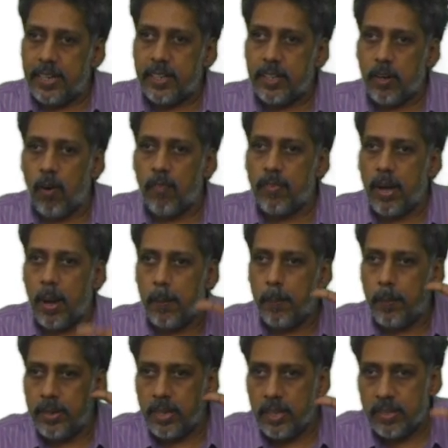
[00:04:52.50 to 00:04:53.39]
of
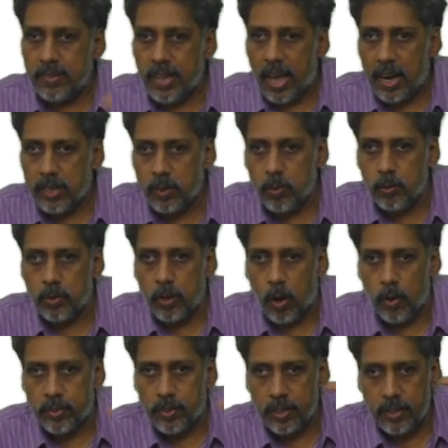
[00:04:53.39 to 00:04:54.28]
Companies Act
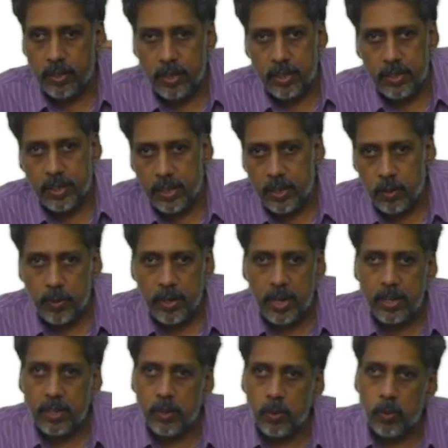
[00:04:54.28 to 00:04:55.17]
2013.
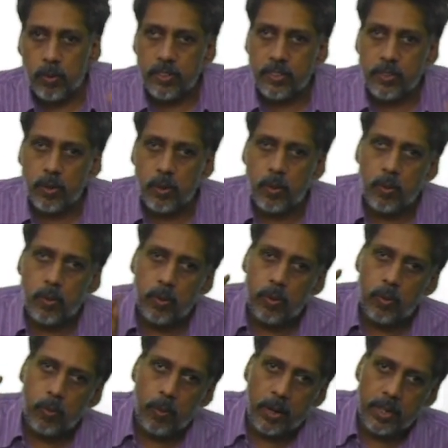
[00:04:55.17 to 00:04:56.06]
Okay, 2 is
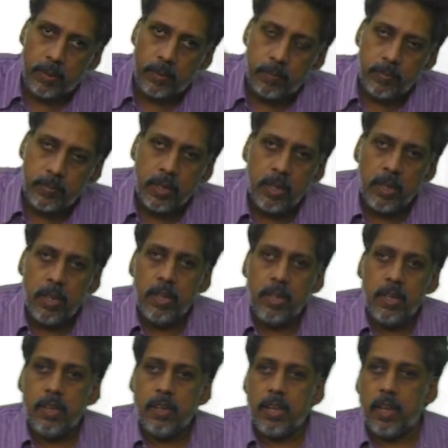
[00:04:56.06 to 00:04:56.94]
to 1. 1.
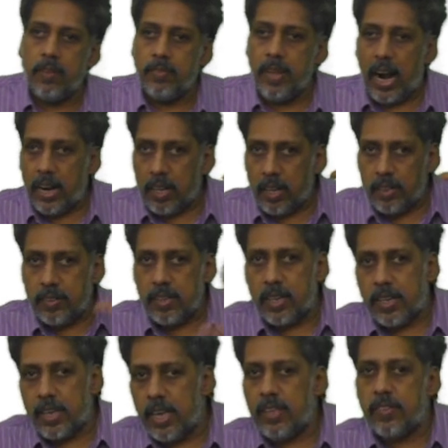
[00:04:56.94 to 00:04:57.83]
If that is
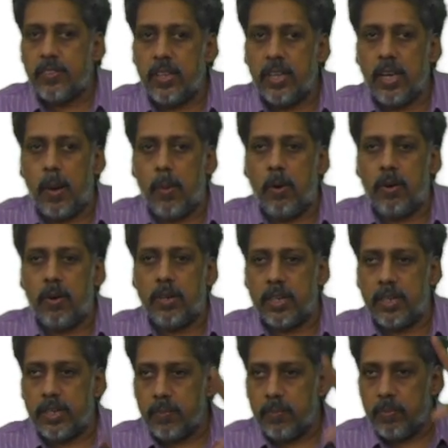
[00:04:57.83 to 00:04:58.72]
the case, think about
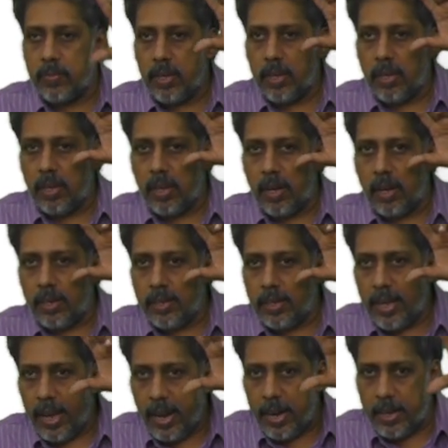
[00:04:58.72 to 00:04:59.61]
it.
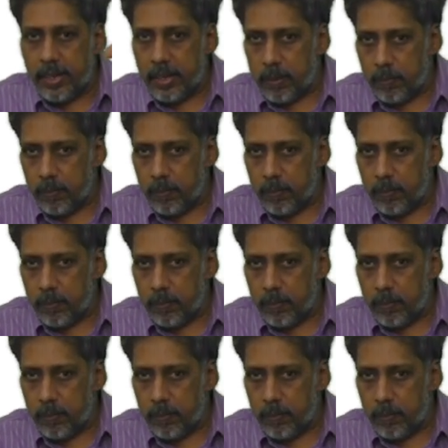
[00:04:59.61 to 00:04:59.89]
Debt